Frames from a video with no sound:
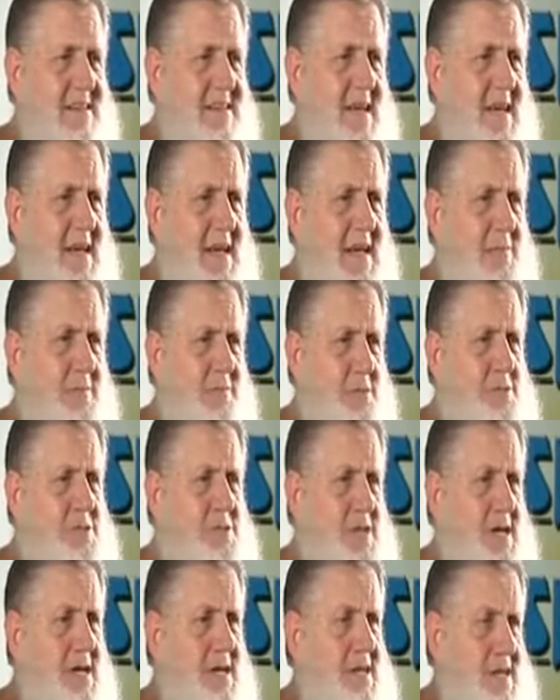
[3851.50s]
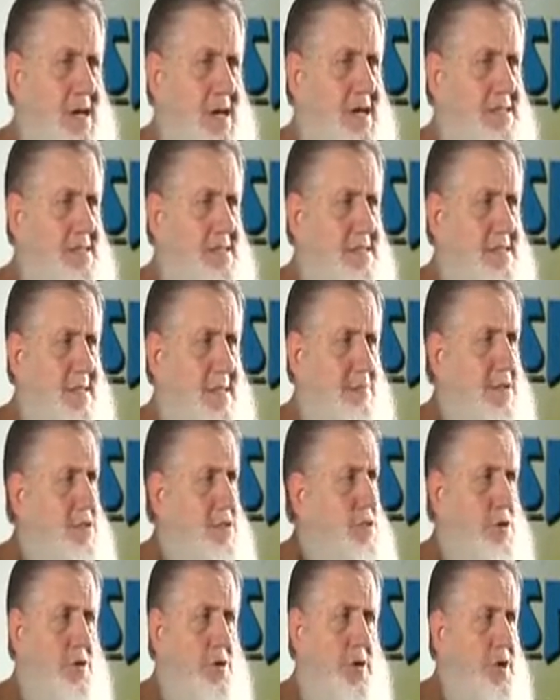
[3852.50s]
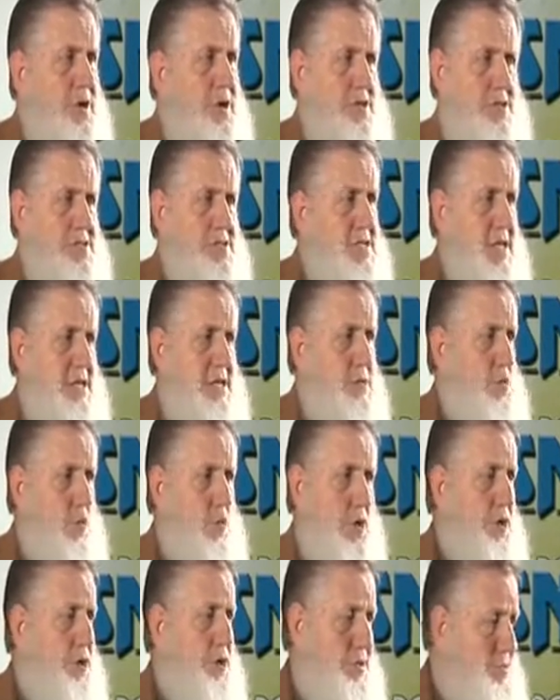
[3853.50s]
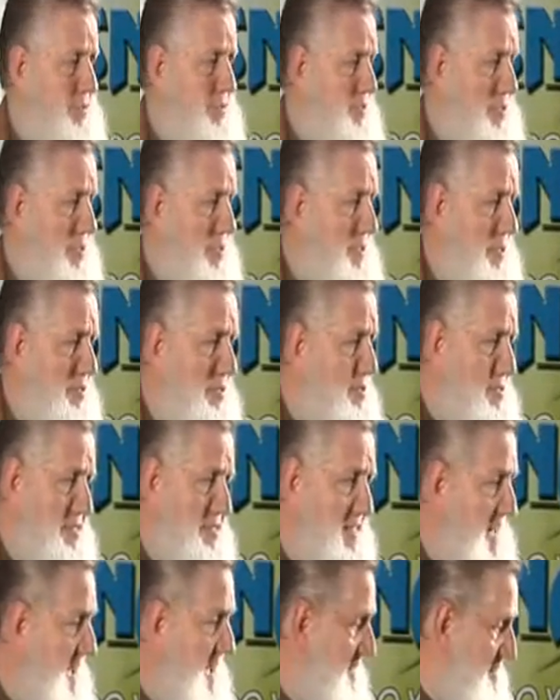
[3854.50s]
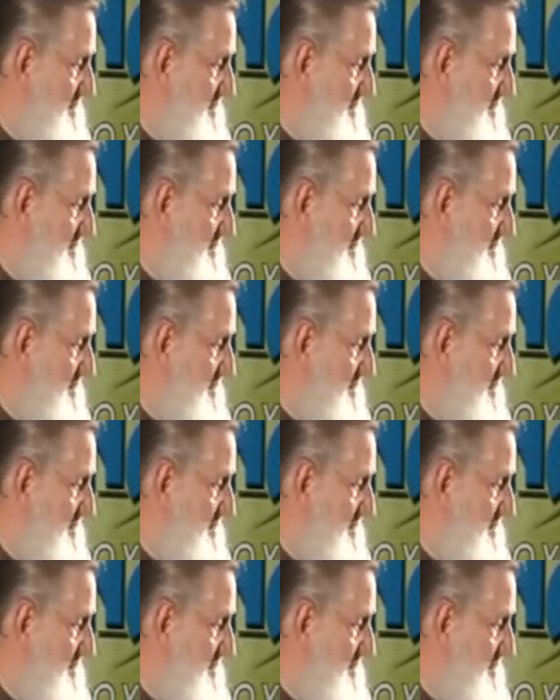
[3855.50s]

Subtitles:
If you say yes, that means you don't understand the words. You didn't understand the